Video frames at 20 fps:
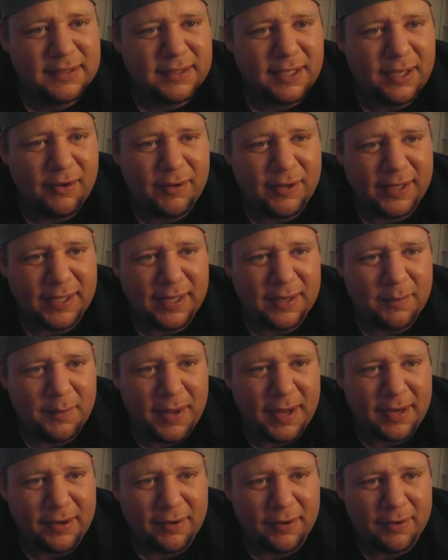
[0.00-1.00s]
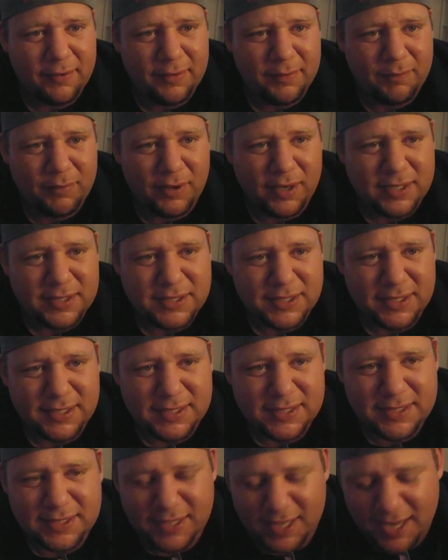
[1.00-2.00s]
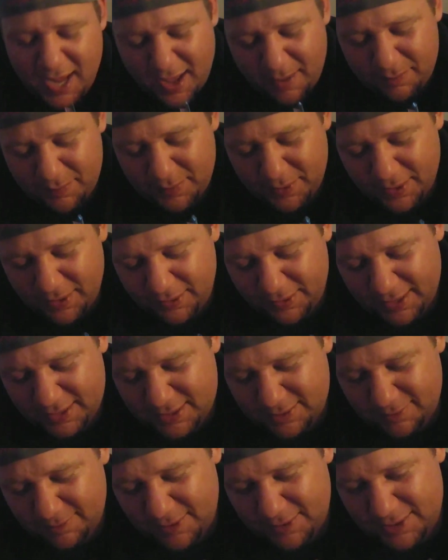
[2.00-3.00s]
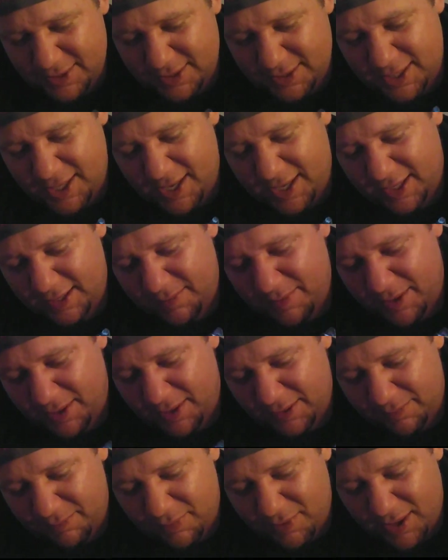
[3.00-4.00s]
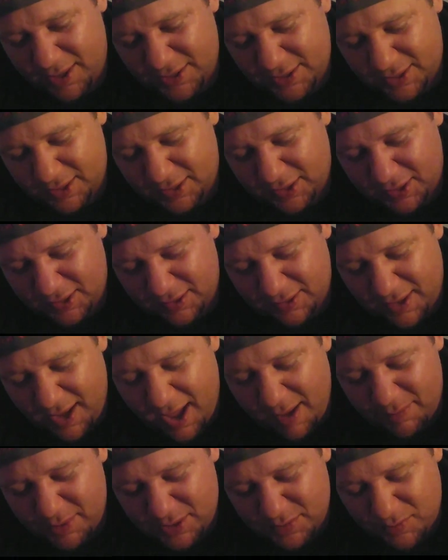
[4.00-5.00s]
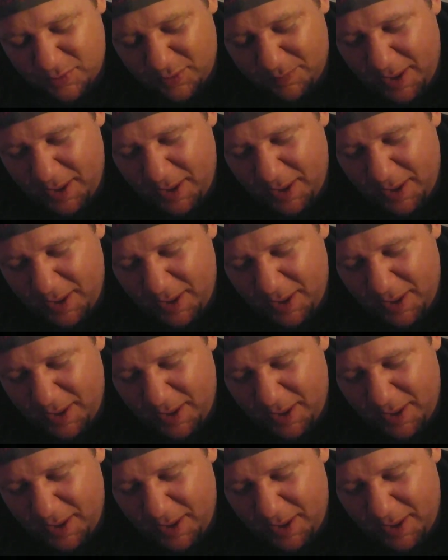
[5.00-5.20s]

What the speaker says: I want to get a micro with brushless. Yeah, Bill, that's what we were just talking about, the brushless and how much more